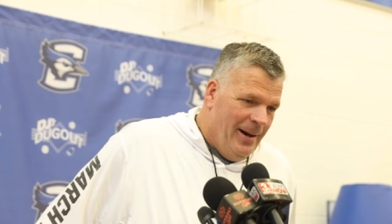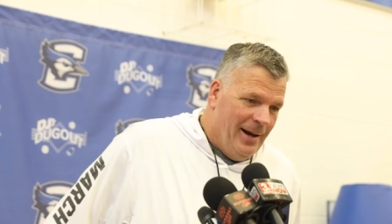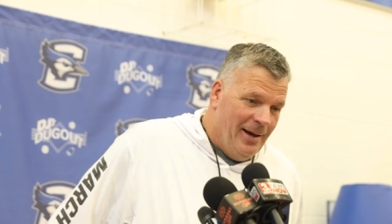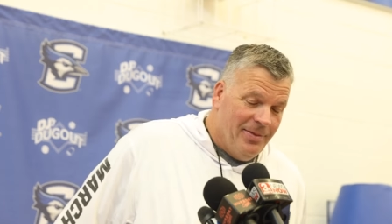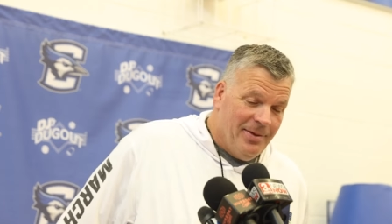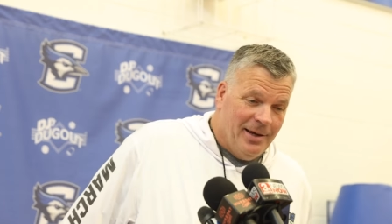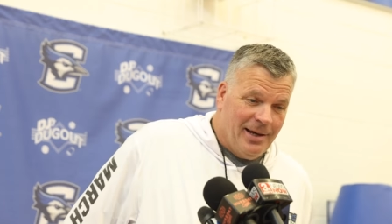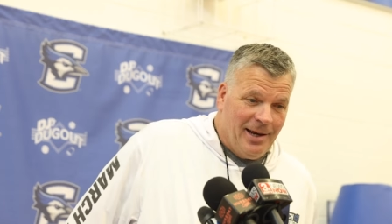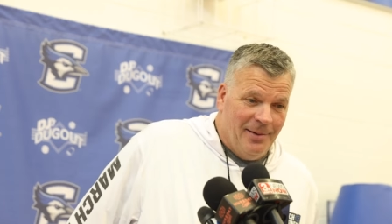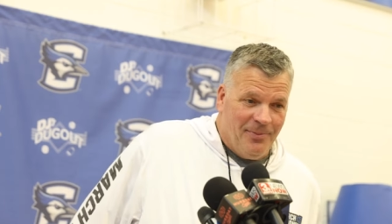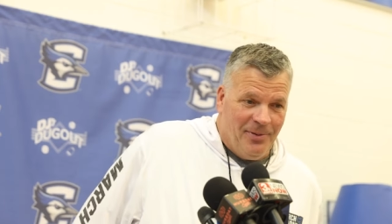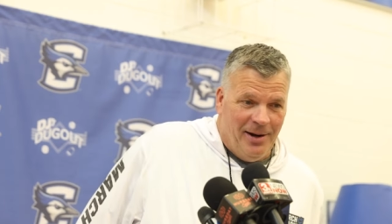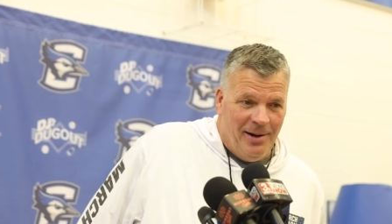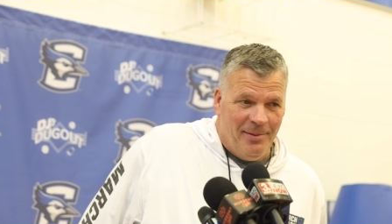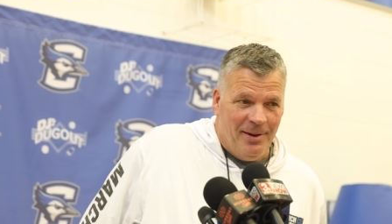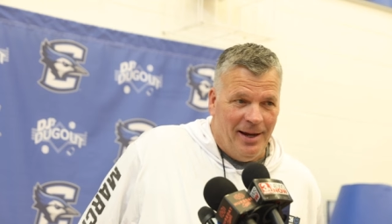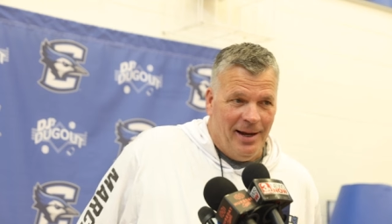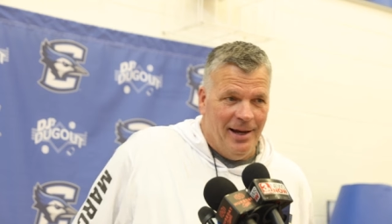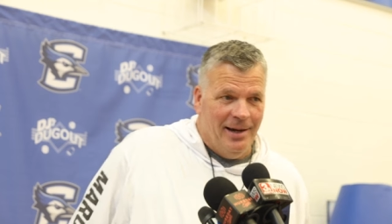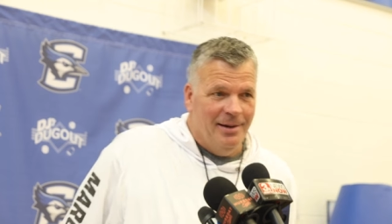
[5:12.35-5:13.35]
I think I
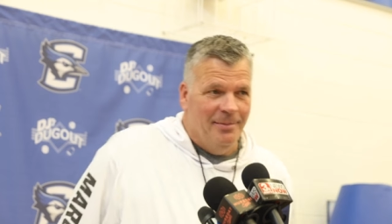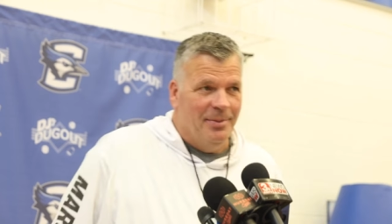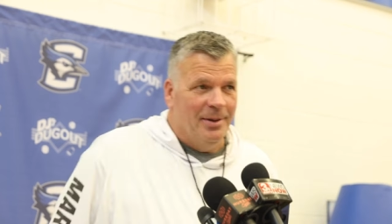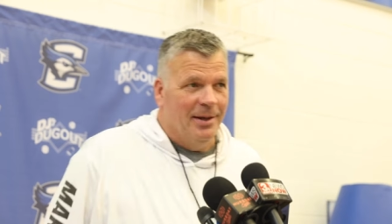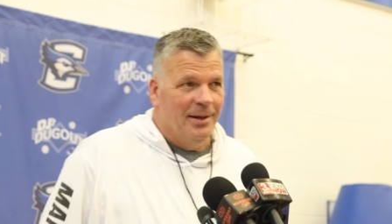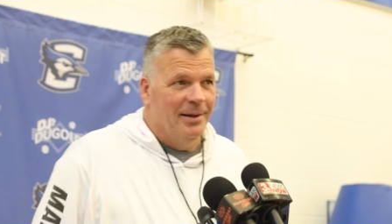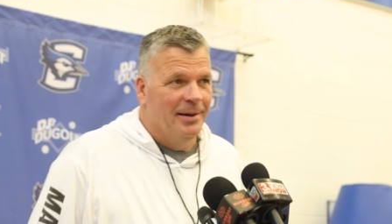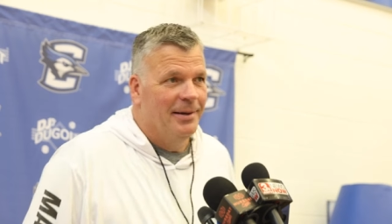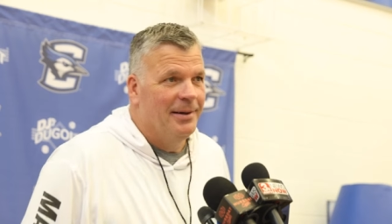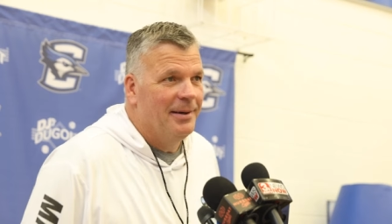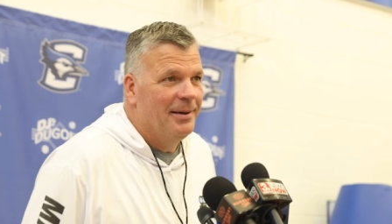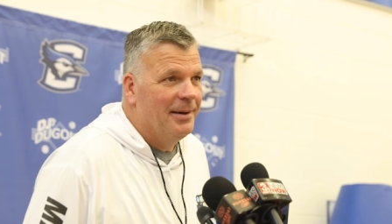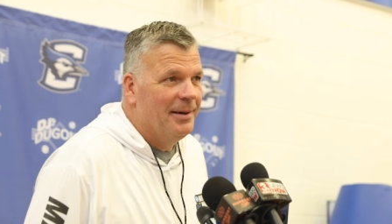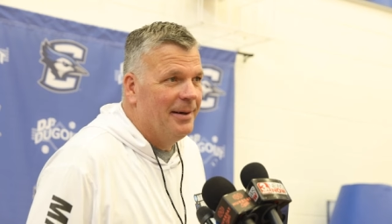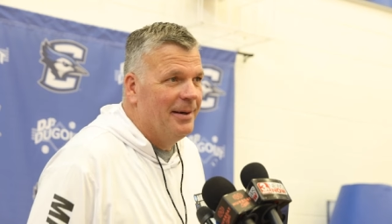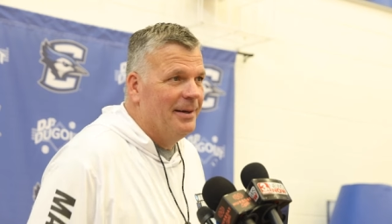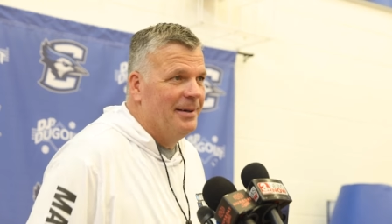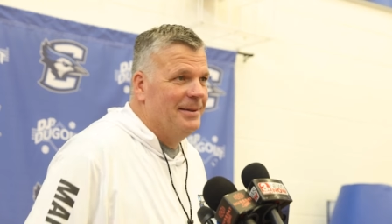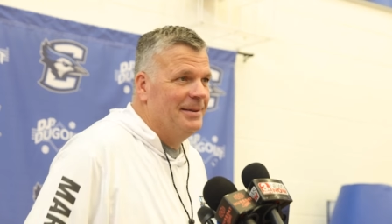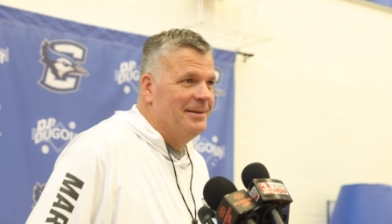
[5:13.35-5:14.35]
probably had to be.
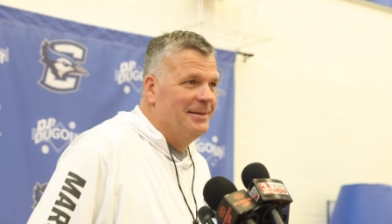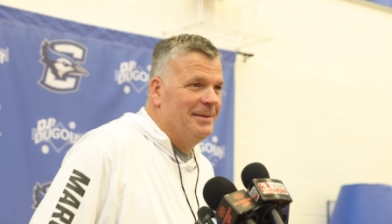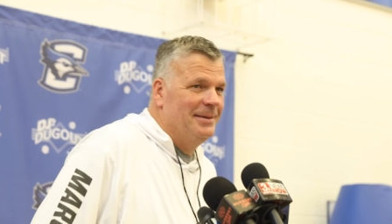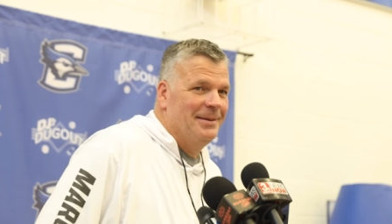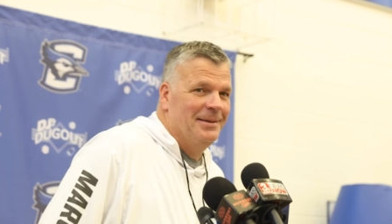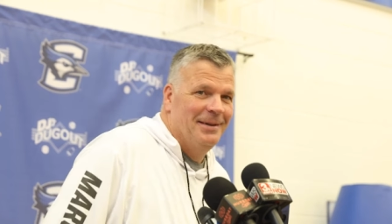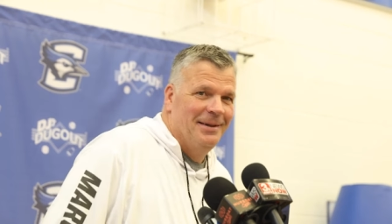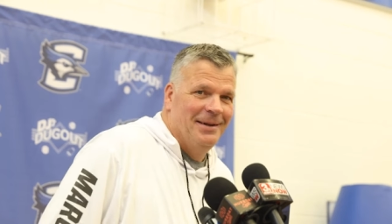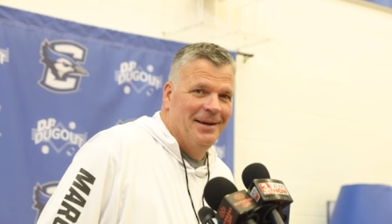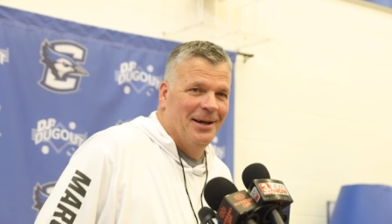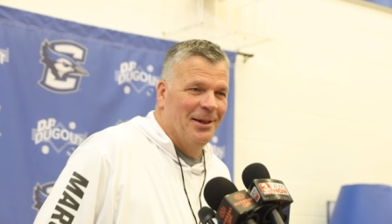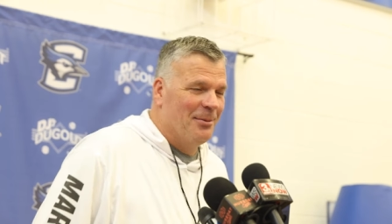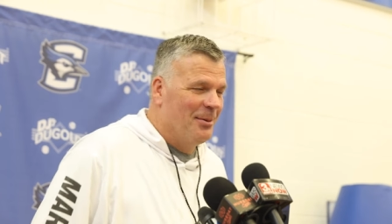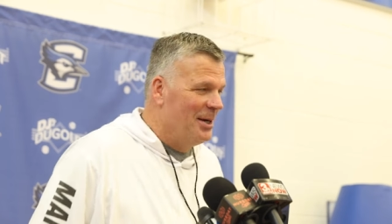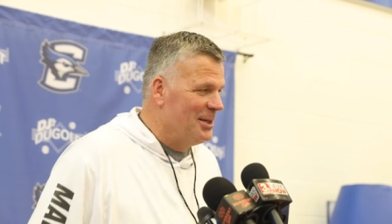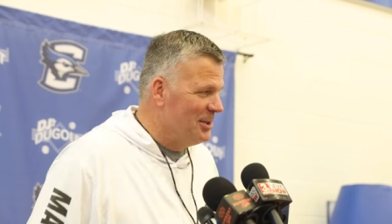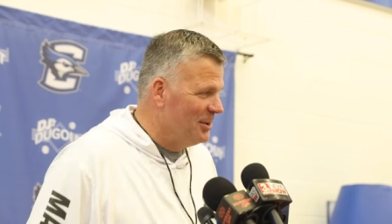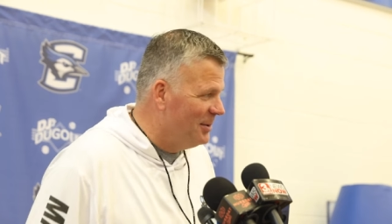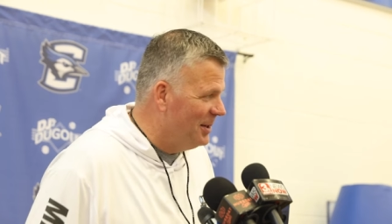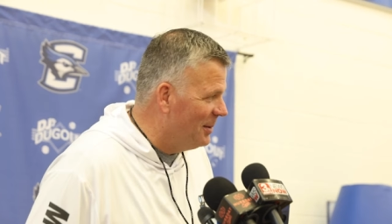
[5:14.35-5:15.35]

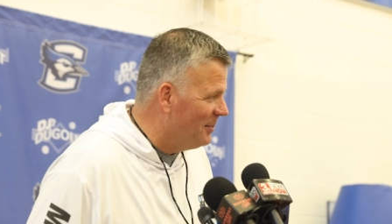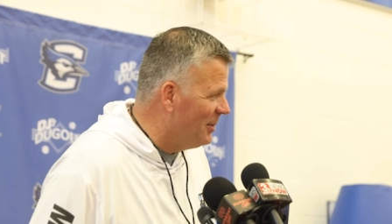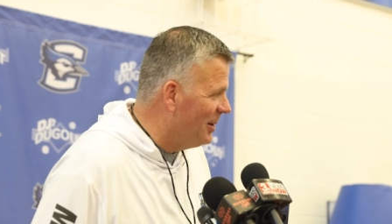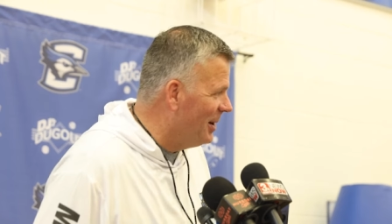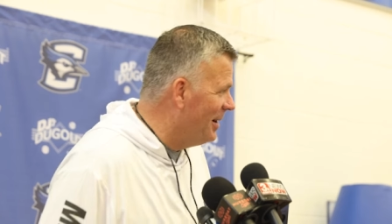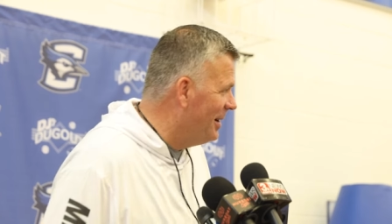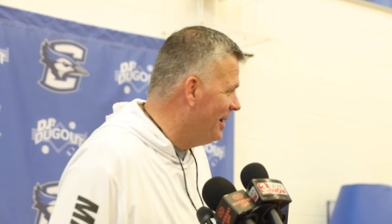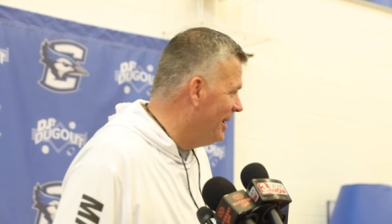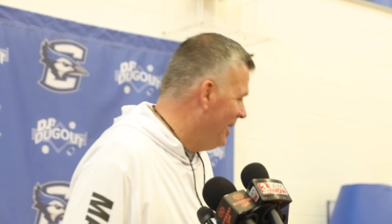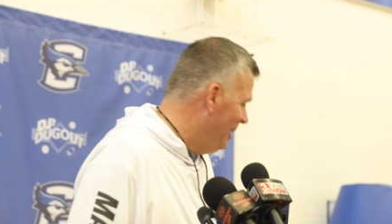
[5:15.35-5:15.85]
Otherwise, I wouldn't have brought it